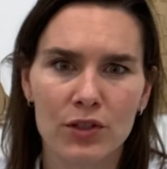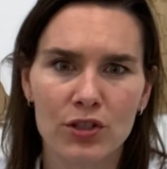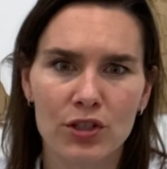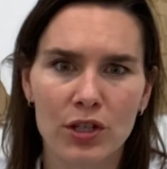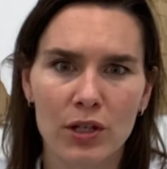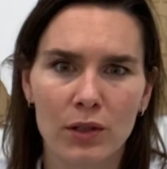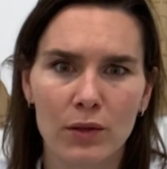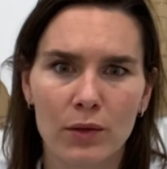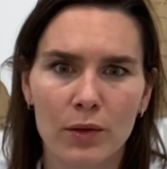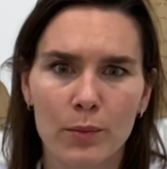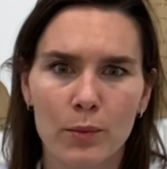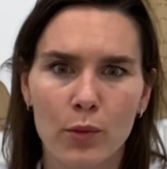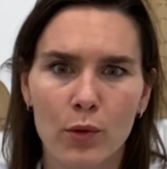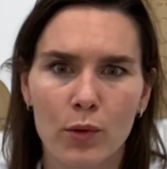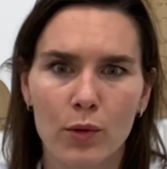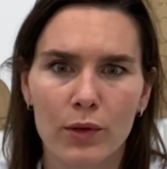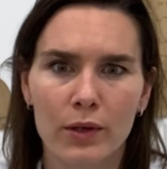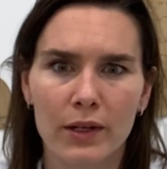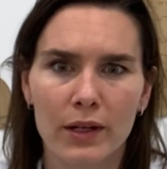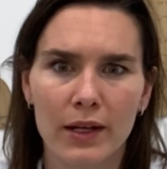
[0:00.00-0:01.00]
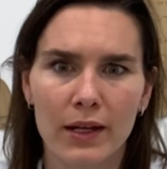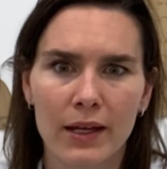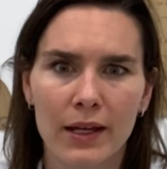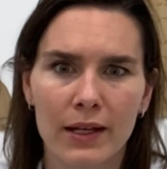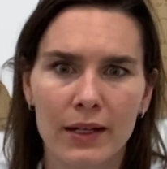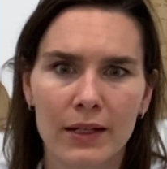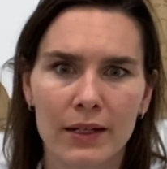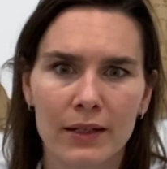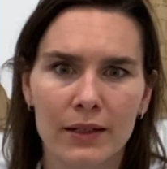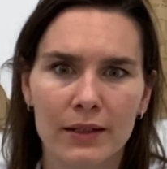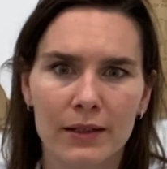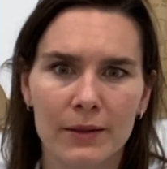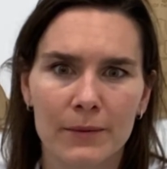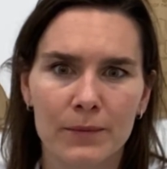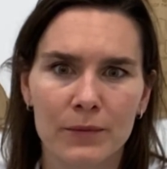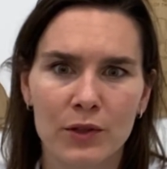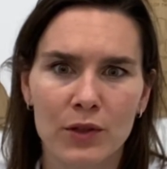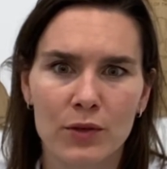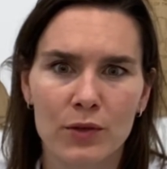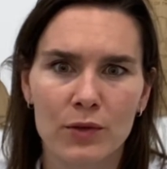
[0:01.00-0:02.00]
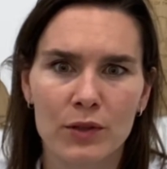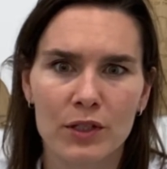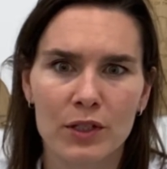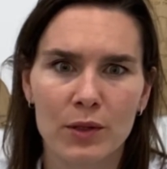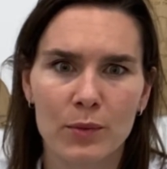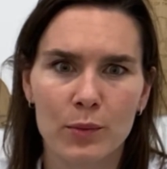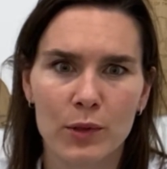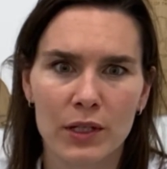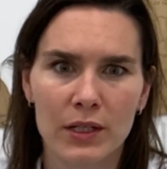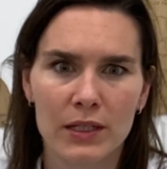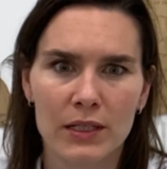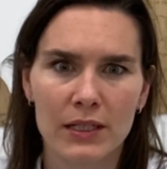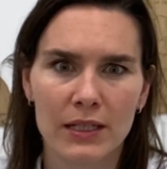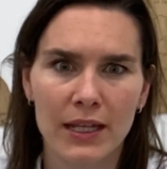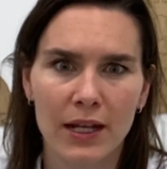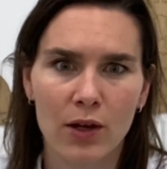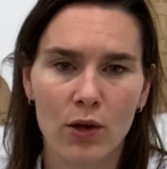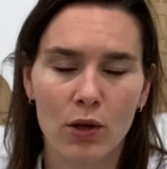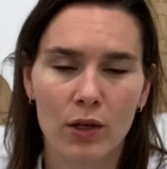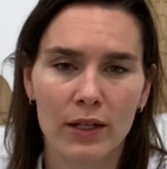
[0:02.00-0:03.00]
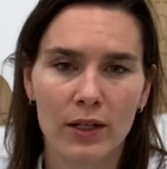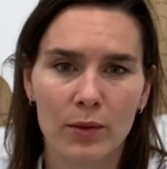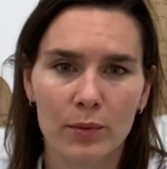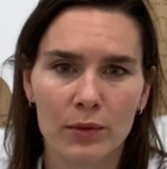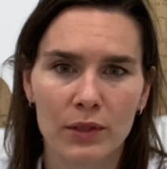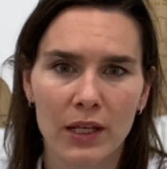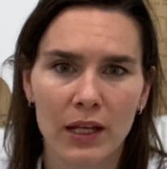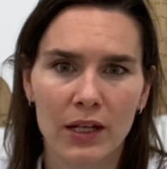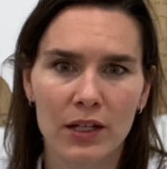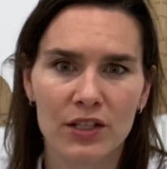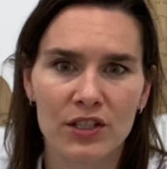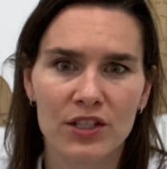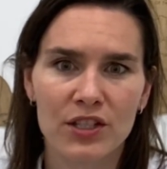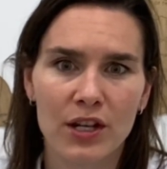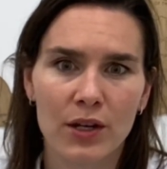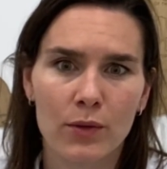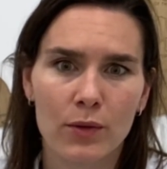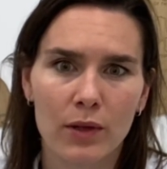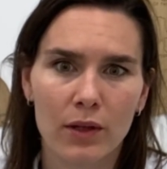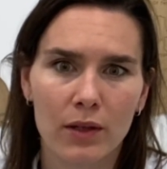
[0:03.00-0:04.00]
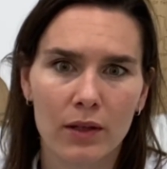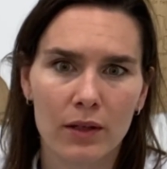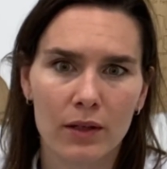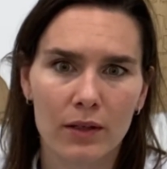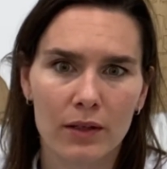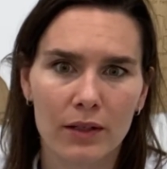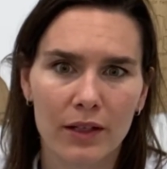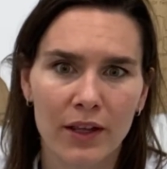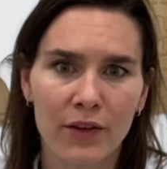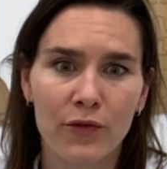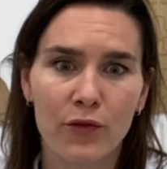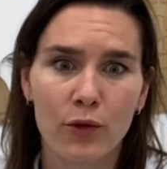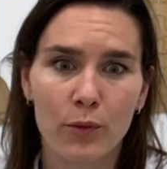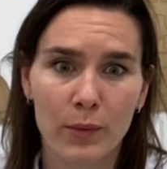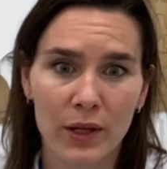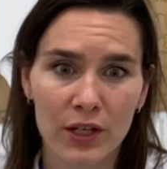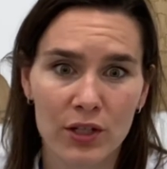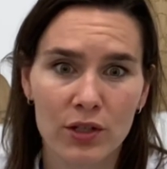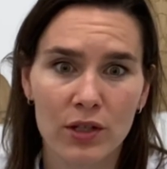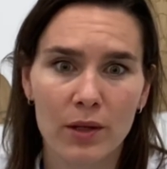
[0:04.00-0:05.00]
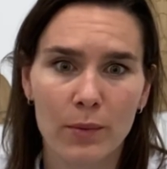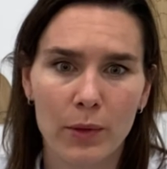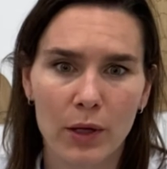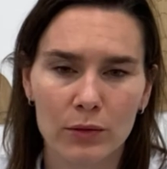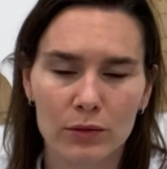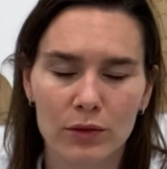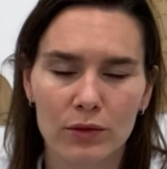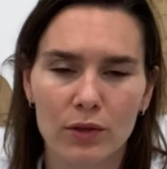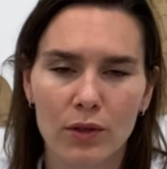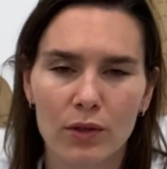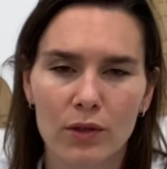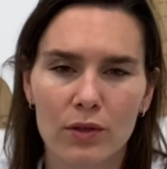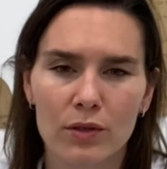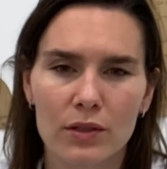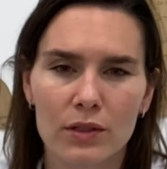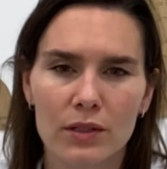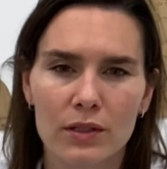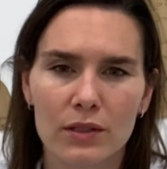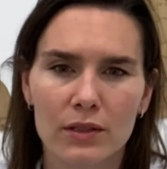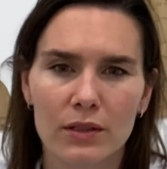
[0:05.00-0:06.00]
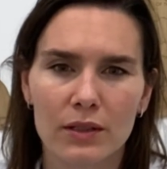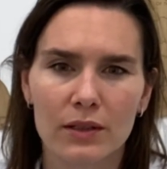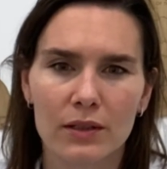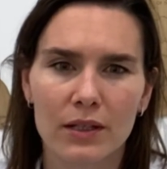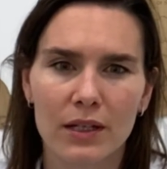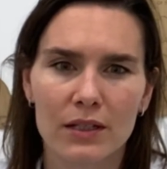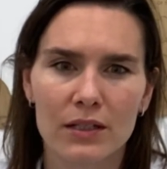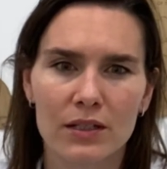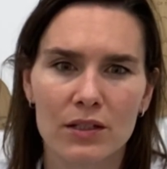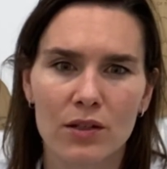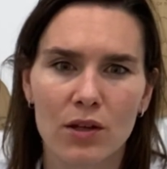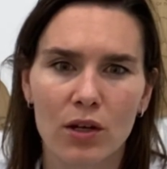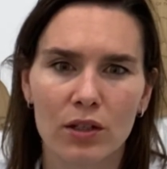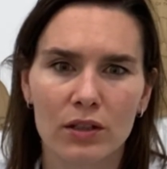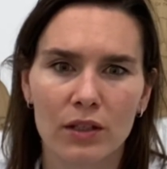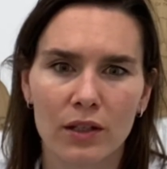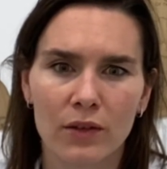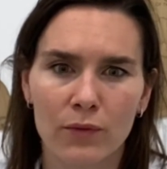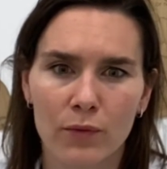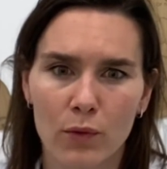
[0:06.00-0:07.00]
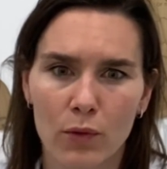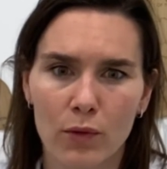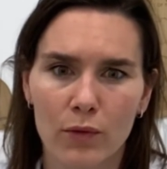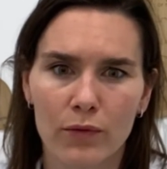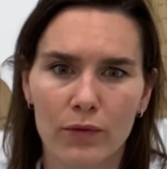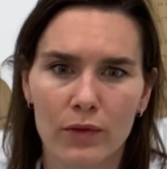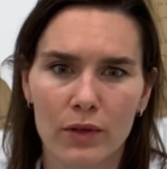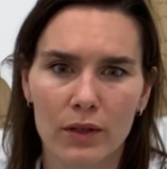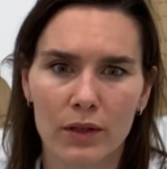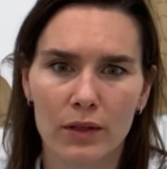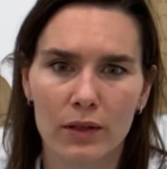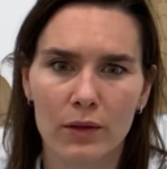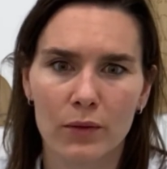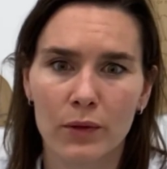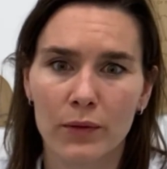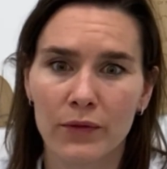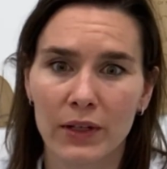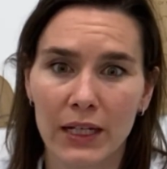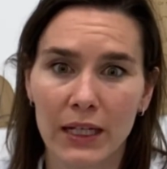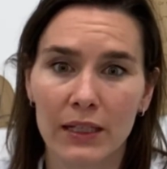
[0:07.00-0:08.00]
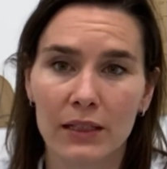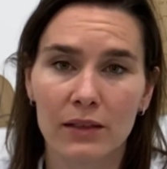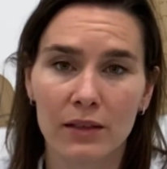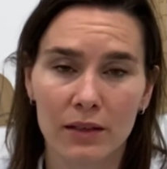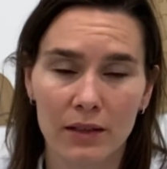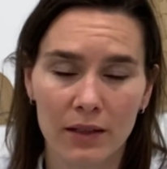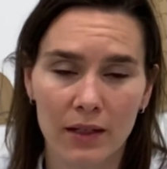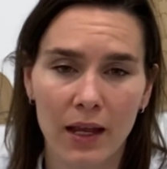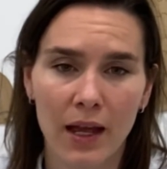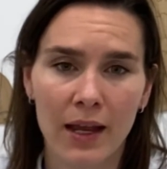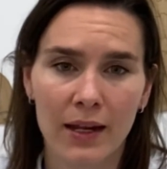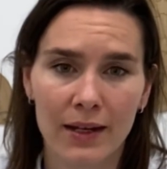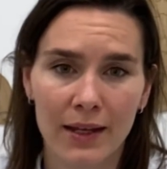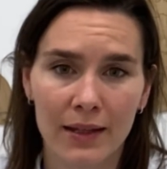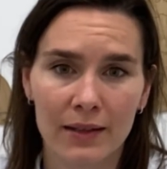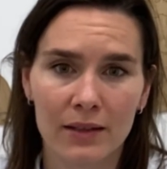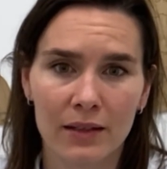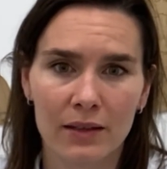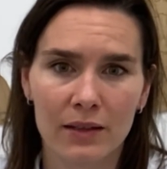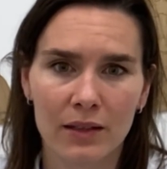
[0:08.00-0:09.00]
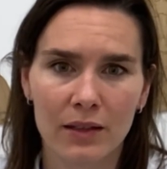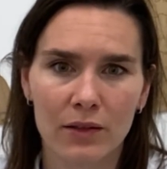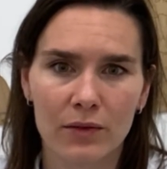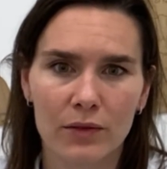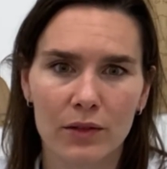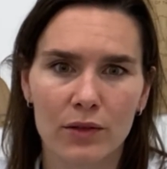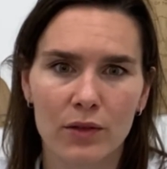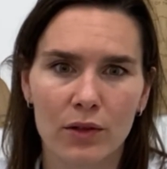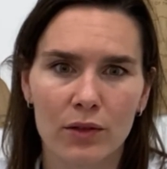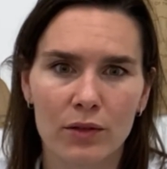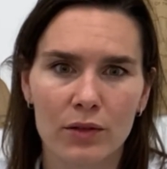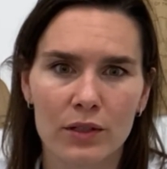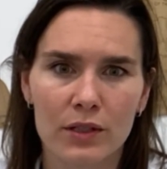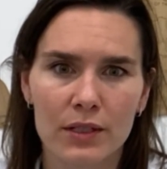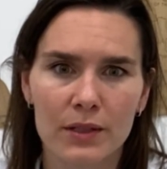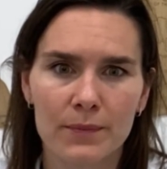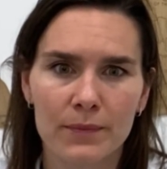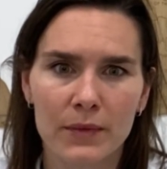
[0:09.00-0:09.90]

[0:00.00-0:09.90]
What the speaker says: children born and the recipients can only obtain general information about the donors that does not involve revealing the identity of the donors.